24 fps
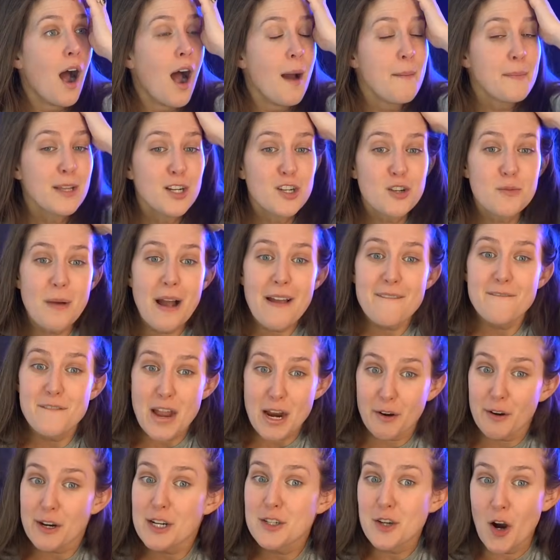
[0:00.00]
I'm going to do my
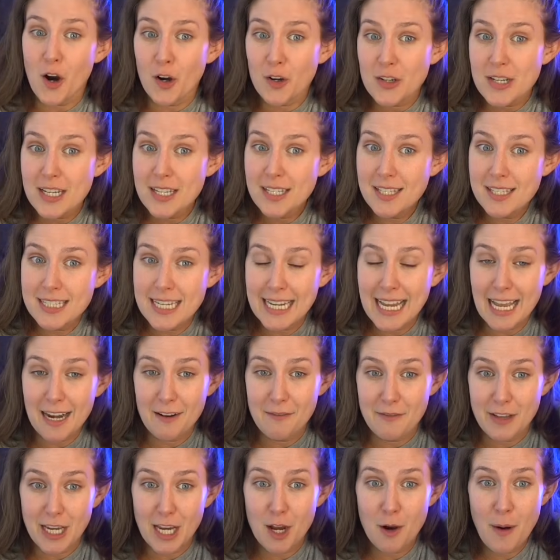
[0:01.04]
very darndest to get a
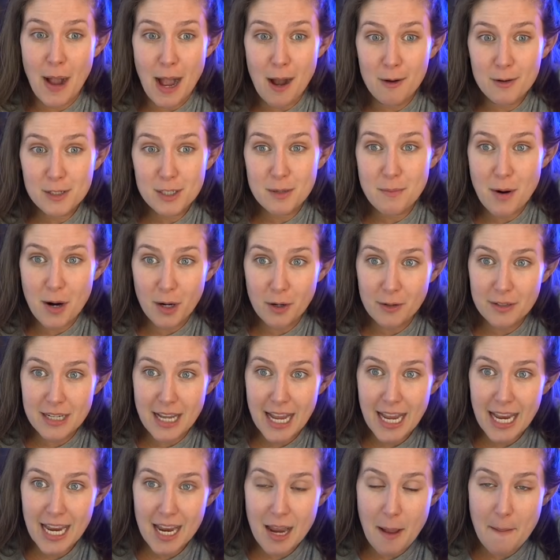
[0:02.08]
video out tomorrow
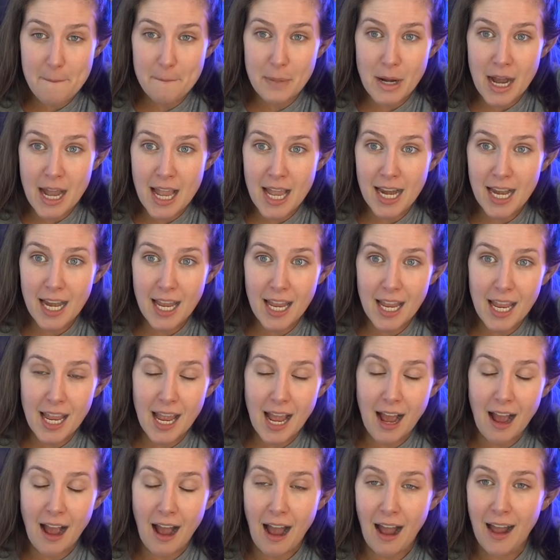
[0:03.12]
night, but
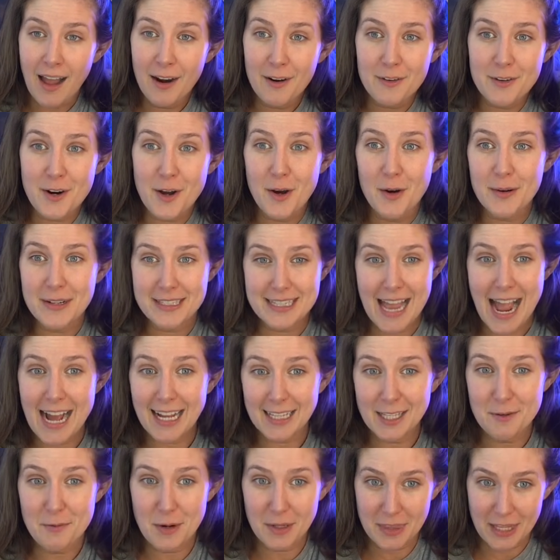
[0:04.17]
I don't know
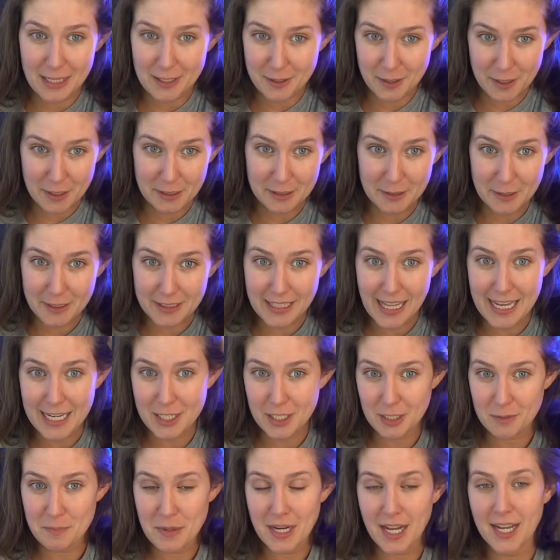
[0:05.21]
exactly what things are going to look like
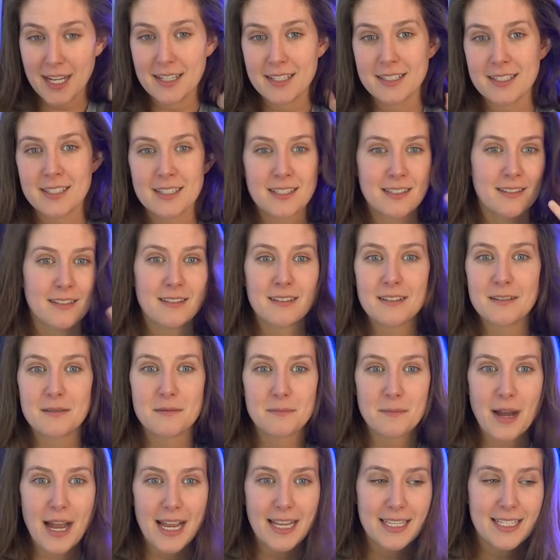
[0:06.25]
just because
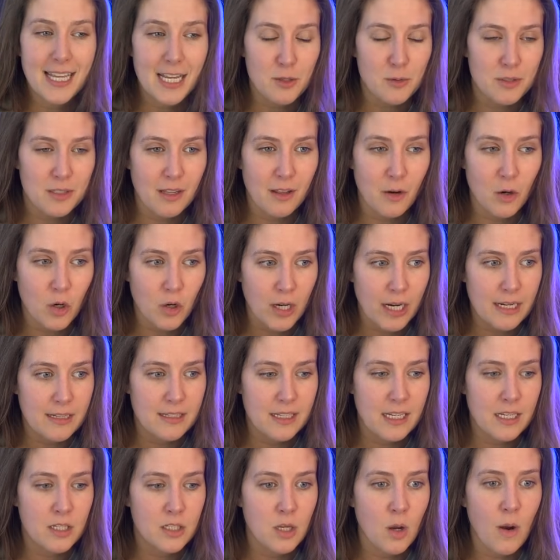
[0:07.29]
my schedule's a little
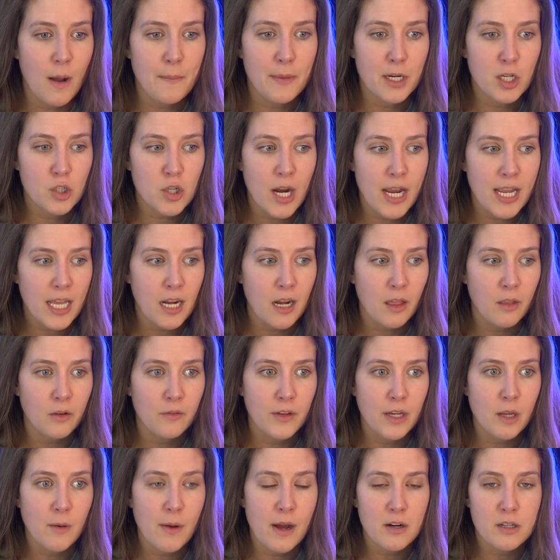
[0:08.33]
crazy. So I'm going to try and get another
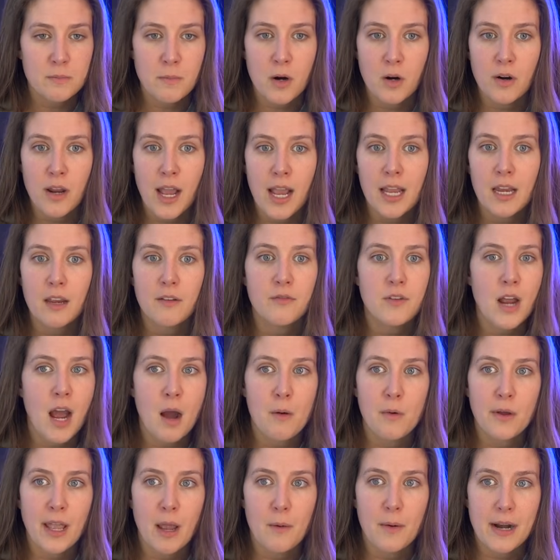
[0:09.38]
video out tomorrow night. If
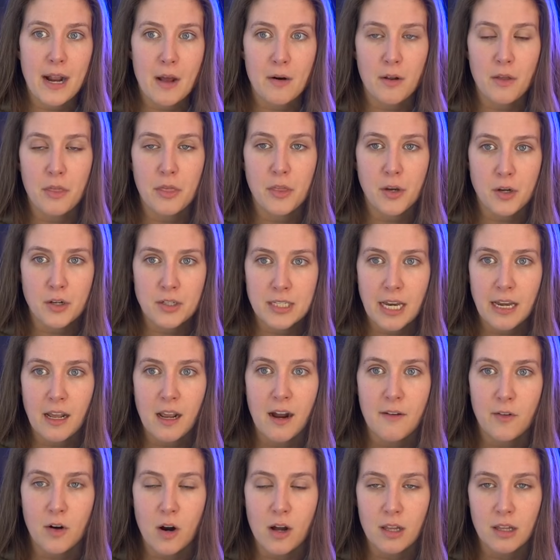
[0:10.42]
not, we'll get one out on Thursday to
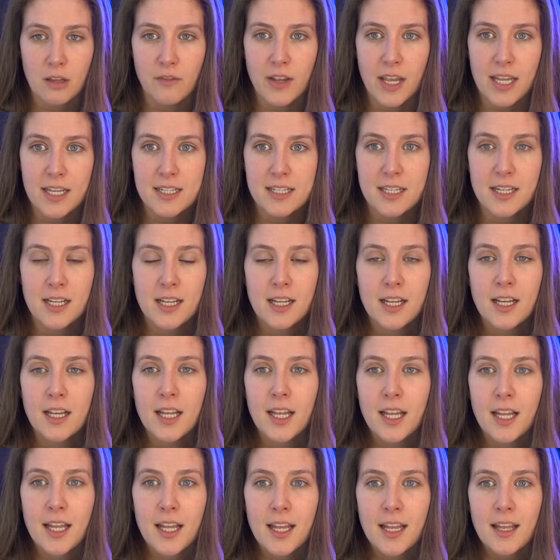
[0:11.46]
cover all of it.
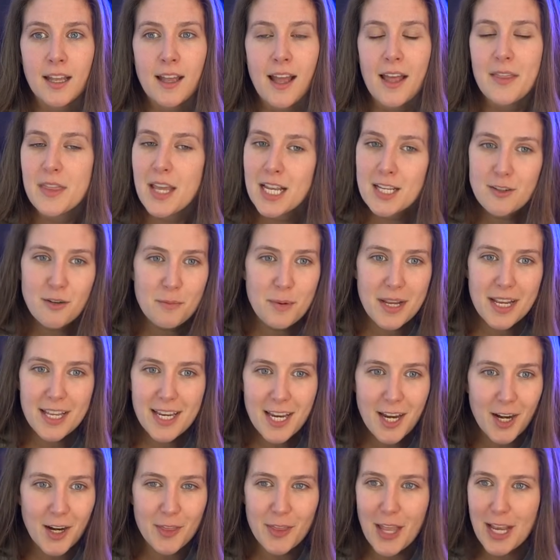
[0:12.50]
And thanks for being
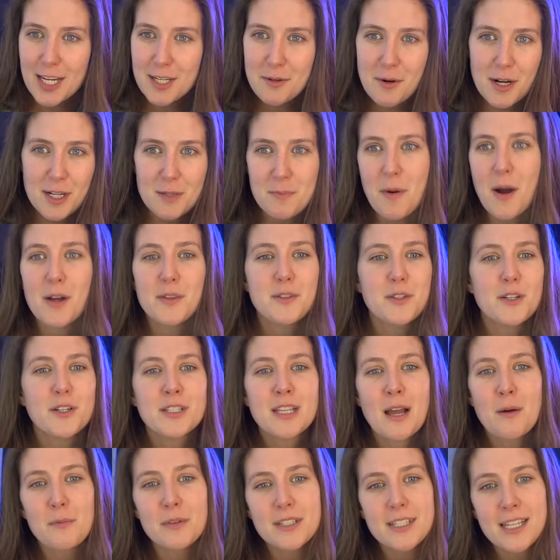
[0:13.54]
here. Thanks to our
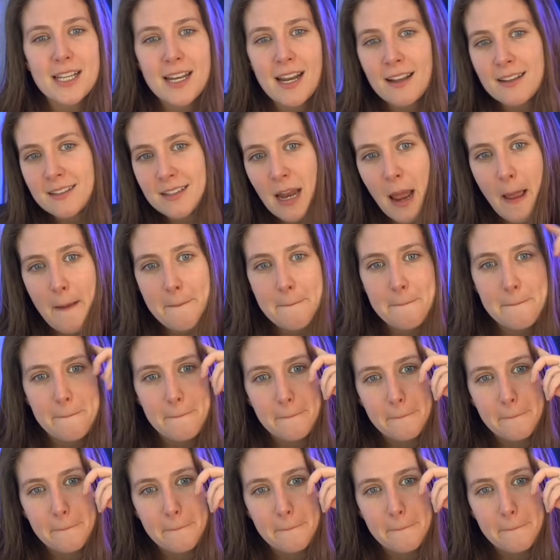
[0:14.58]
sponsors, and we'll see you next time.